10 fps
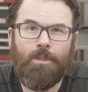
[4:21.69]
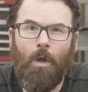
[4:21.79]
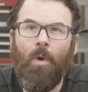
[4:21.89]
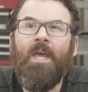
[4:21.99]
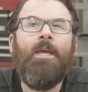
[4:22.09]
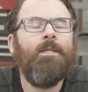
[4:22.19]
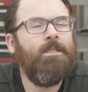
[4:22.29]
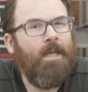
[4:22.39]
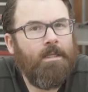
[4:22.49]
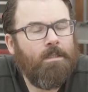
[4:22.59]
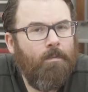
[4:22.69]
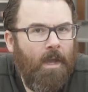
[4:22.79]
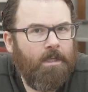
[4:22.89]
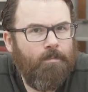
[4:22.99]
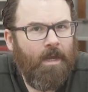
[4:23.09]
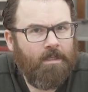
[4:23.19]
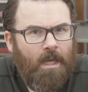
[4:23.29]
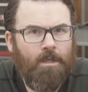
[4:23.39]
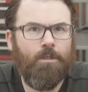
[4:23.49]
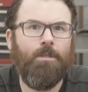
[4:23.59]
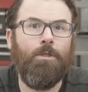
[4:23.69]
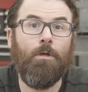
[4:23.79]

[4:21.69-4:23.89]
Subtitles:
So set some expectations.